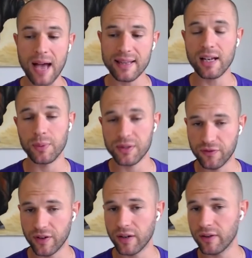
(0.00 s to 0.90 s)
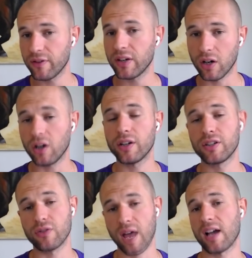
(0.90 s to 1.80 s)
back then it was very, very
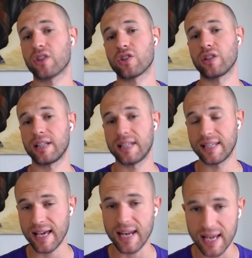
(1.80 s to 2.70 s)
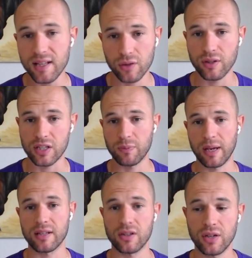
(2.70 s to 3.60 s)
hard to actually get into the
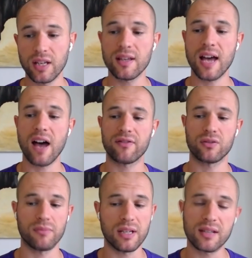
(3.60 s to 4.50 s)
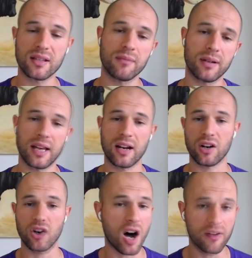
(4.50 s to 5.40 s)
space. You'd either have to meet somebody at a
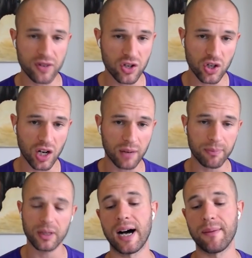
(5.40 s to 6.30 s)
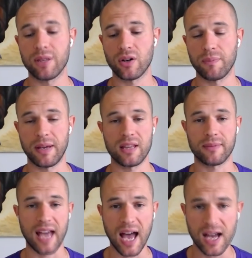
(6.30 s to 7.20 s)
coffee shop, and pay them
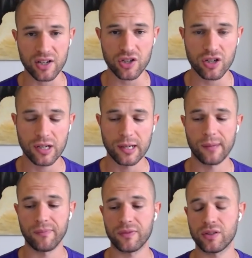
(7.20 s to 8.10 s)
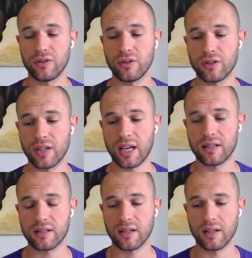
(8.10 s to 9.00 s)
cash to
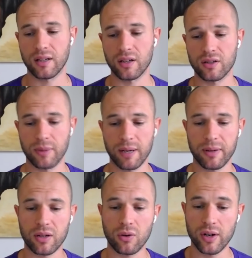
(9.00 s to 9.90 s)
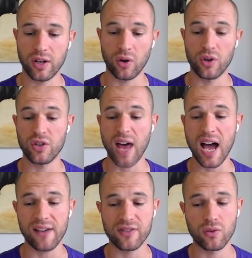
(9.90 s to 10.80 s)
get, to buy Bitcoin, or you'd
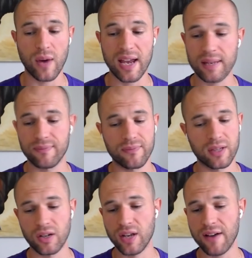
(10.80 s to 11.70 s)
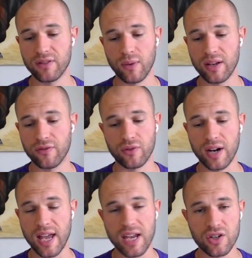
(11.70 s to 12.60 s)
have to wait. You have to wait
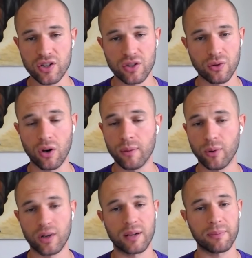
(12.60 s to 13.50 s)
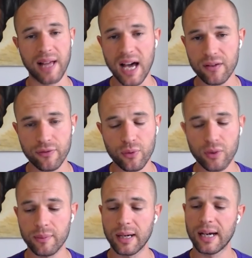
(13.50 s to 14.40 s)
for ages to onboard on a
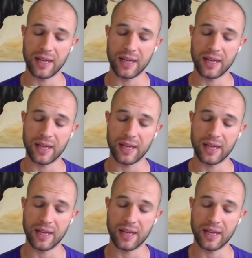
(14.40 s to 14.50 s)
platform.